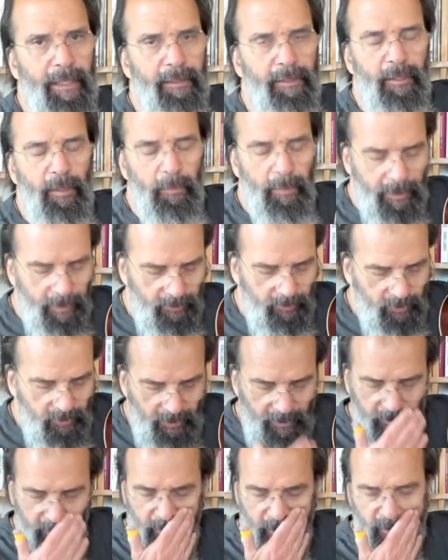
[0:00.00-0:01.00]
and nobody in
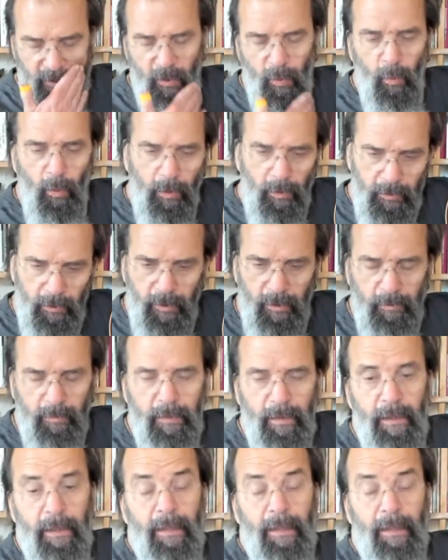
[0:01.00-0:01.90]
San Antonio worked on them.